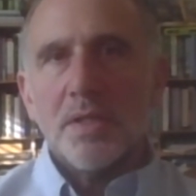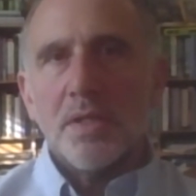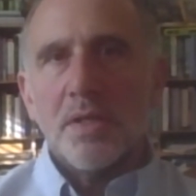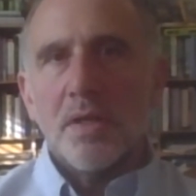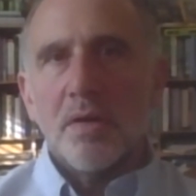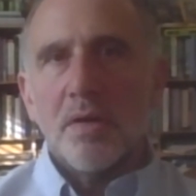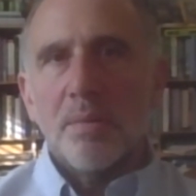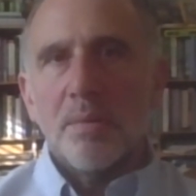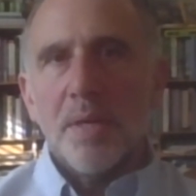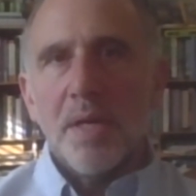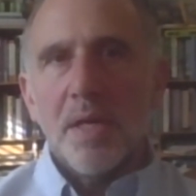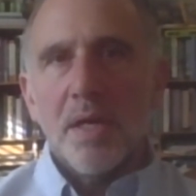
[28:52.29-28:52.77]
and
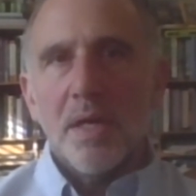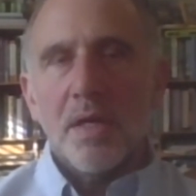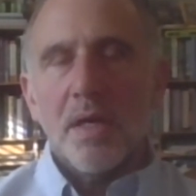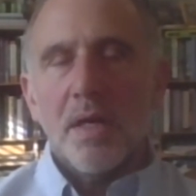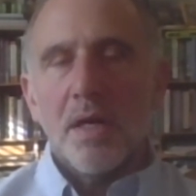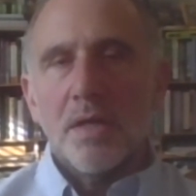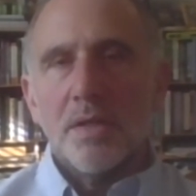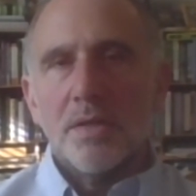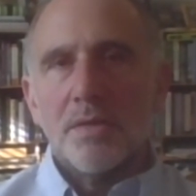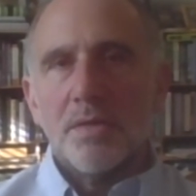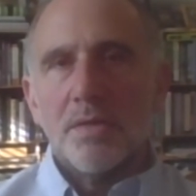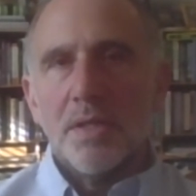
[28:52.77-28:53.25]
European
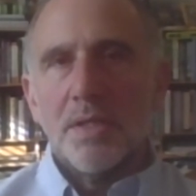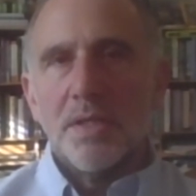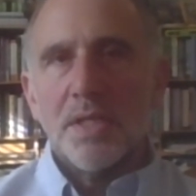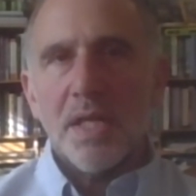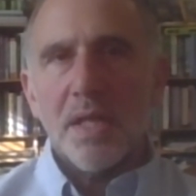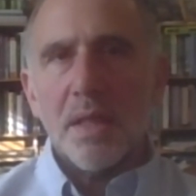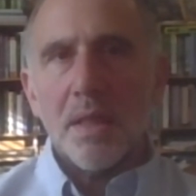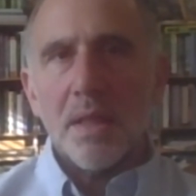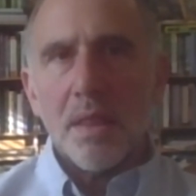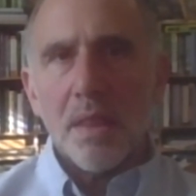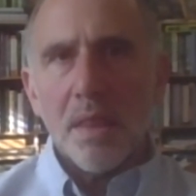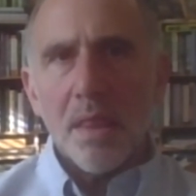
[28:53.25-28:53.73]
countries
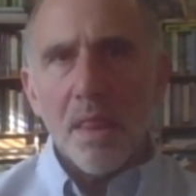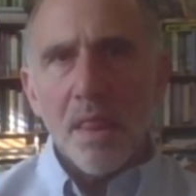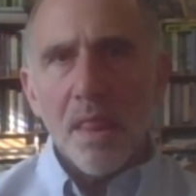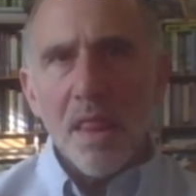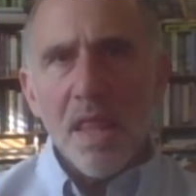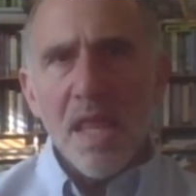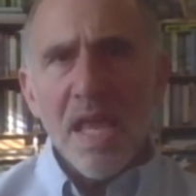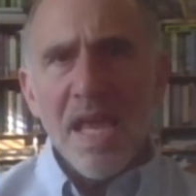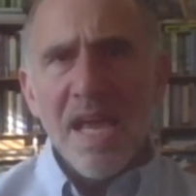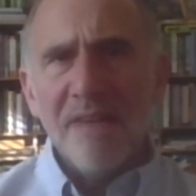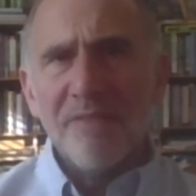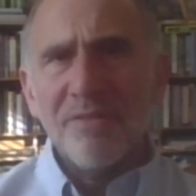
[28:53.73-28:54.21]

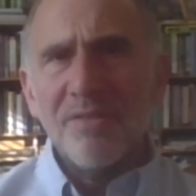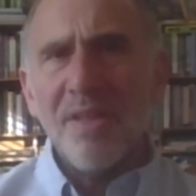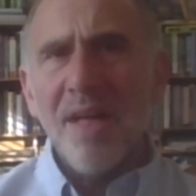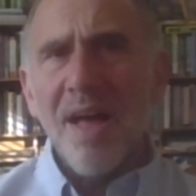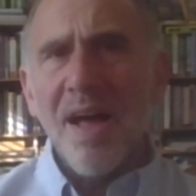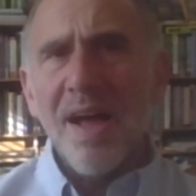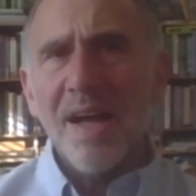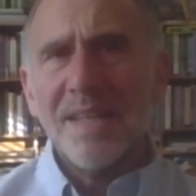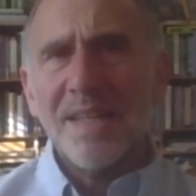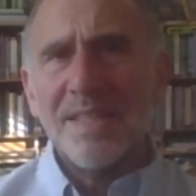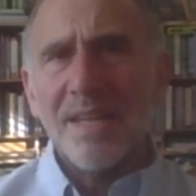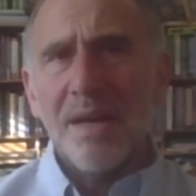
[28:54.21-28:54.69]
have
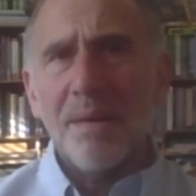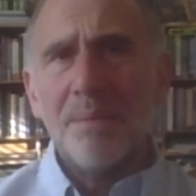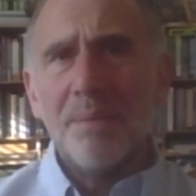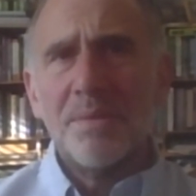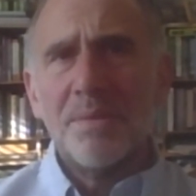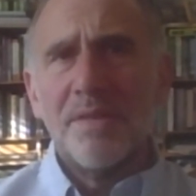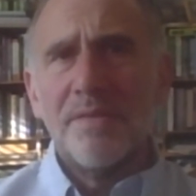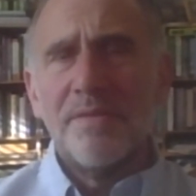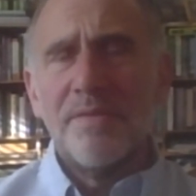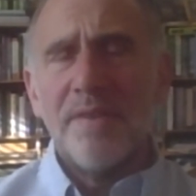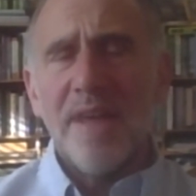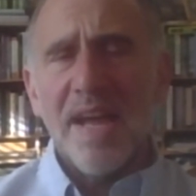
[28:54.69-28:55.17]
locked up
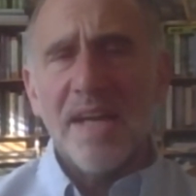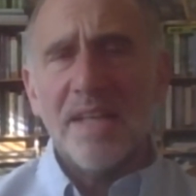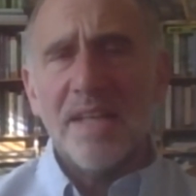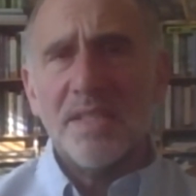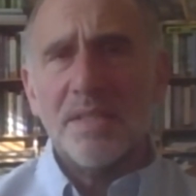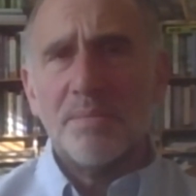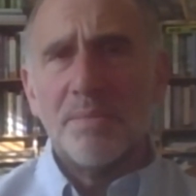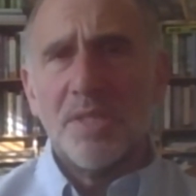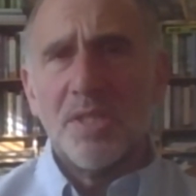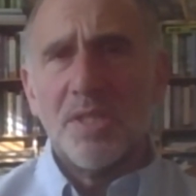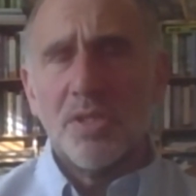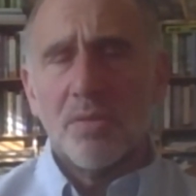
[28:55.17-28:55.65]
the
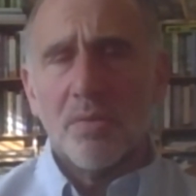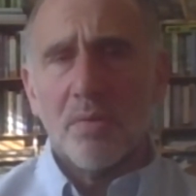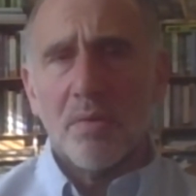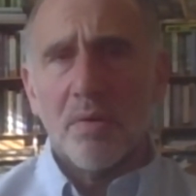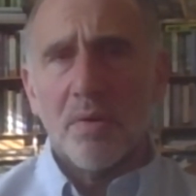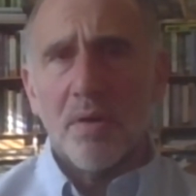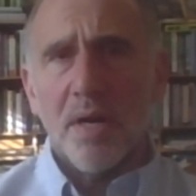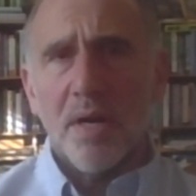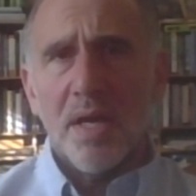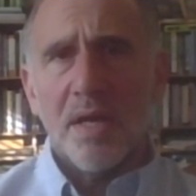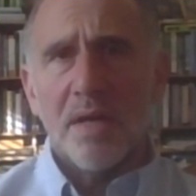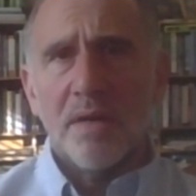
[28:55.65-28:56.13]
vast
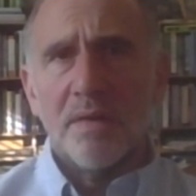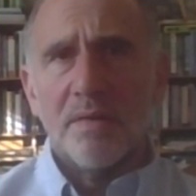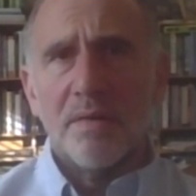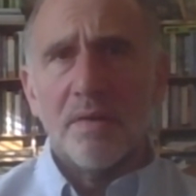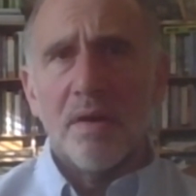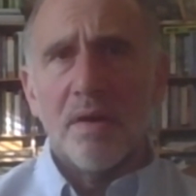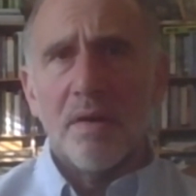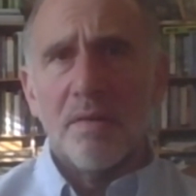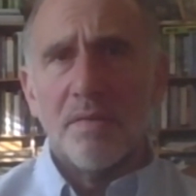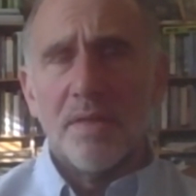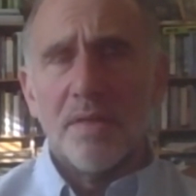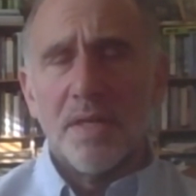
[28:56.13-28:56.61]
majority
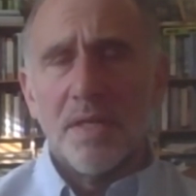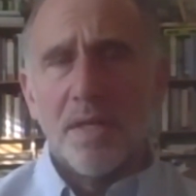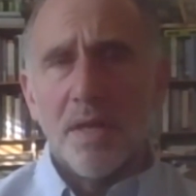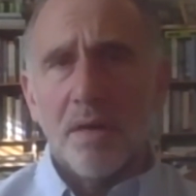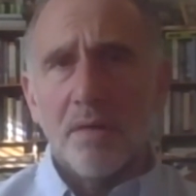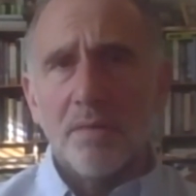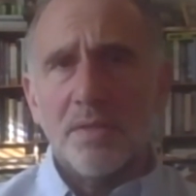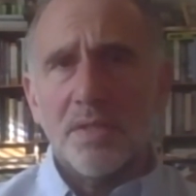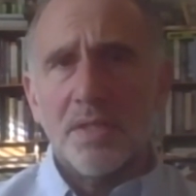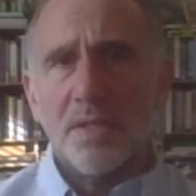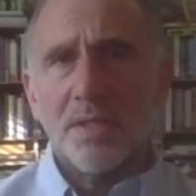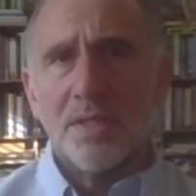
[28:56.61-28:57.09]
of the
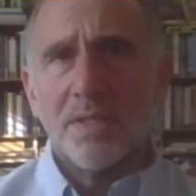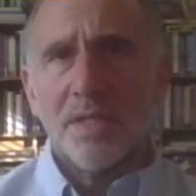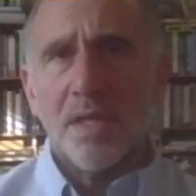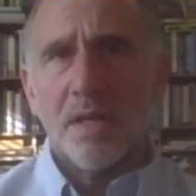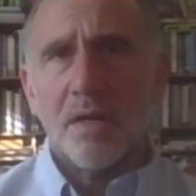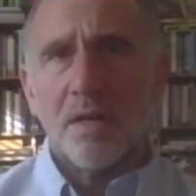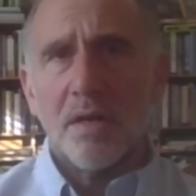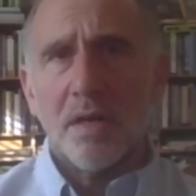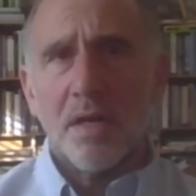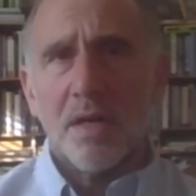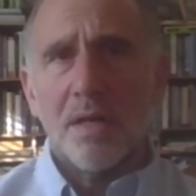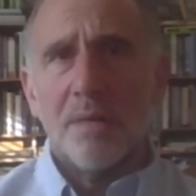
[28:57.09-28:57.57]
doses
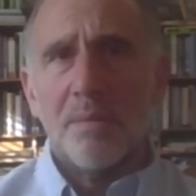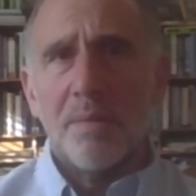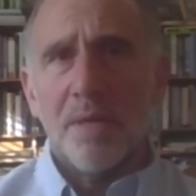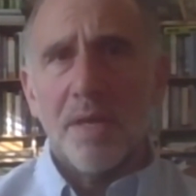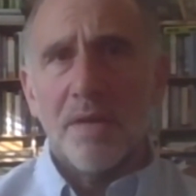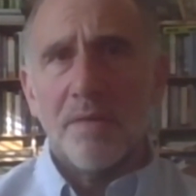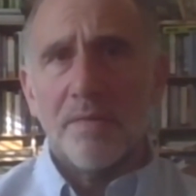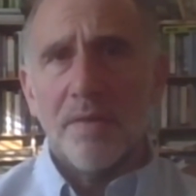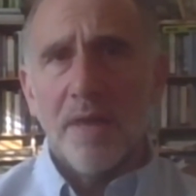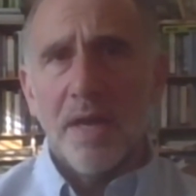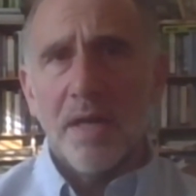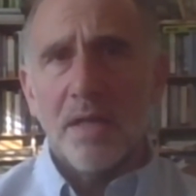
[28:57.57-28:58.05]
that are going to
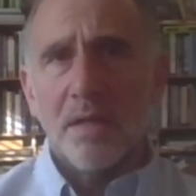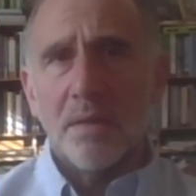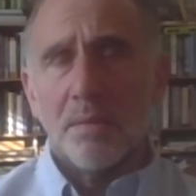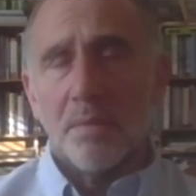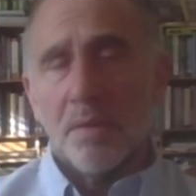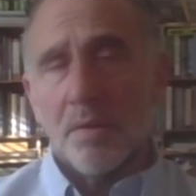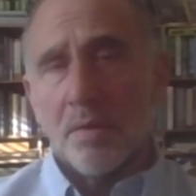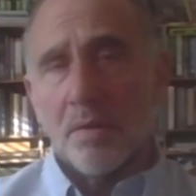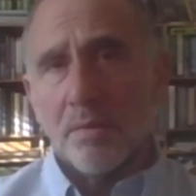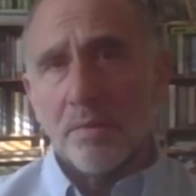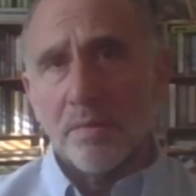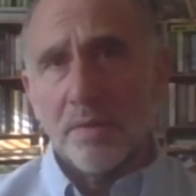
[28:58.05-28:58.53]
be
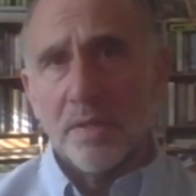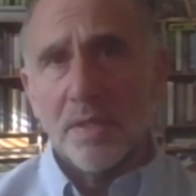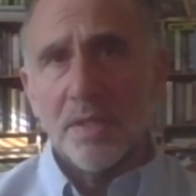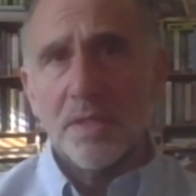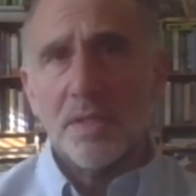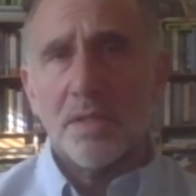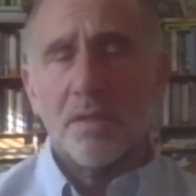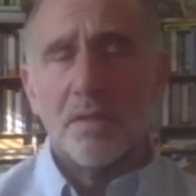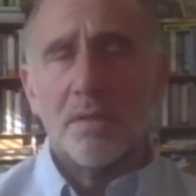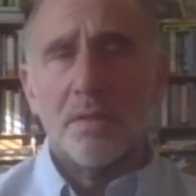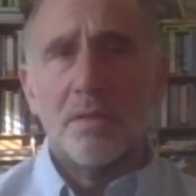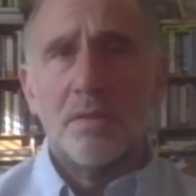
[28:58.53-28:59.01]
available
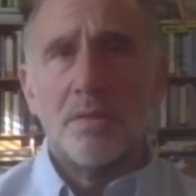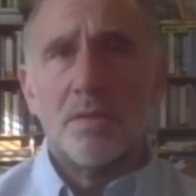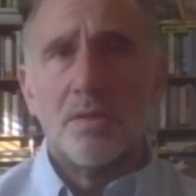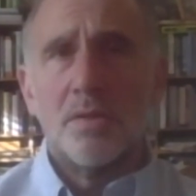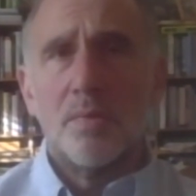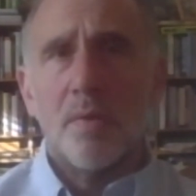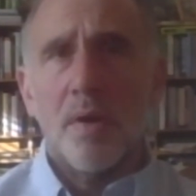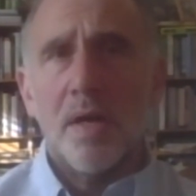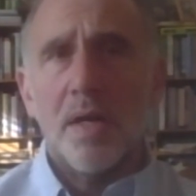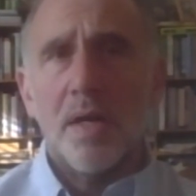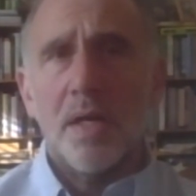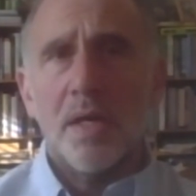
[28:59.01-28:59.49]
this year,
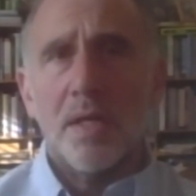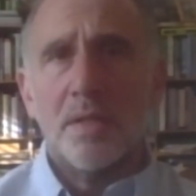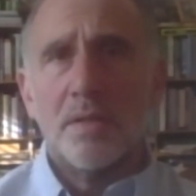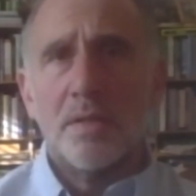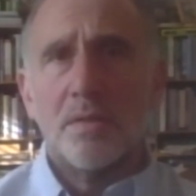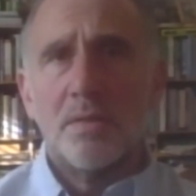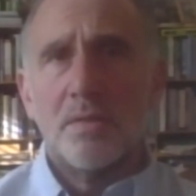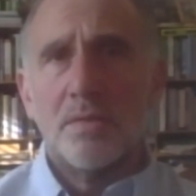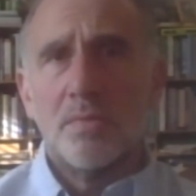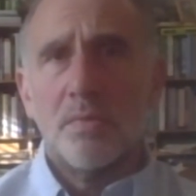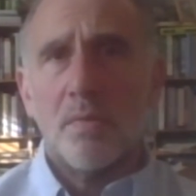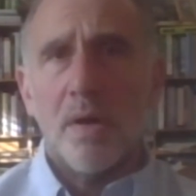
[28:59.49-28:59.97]
2020 and
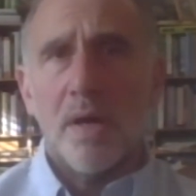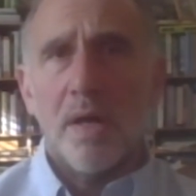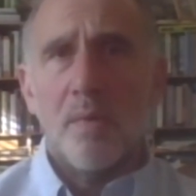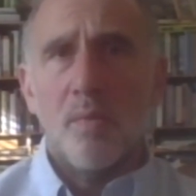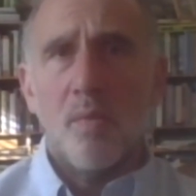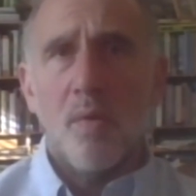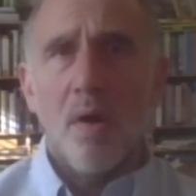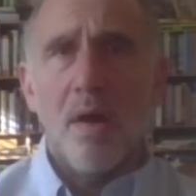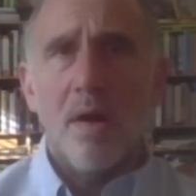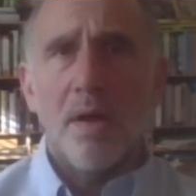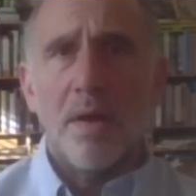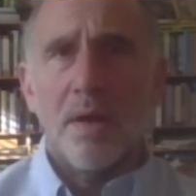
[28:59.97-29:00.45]

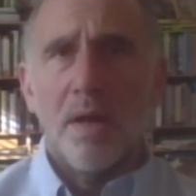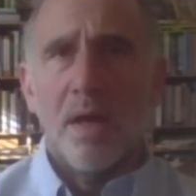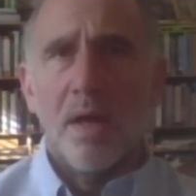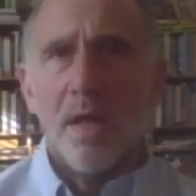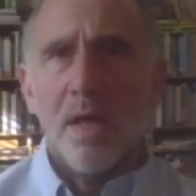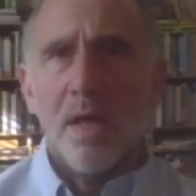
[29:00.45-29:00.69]
2021.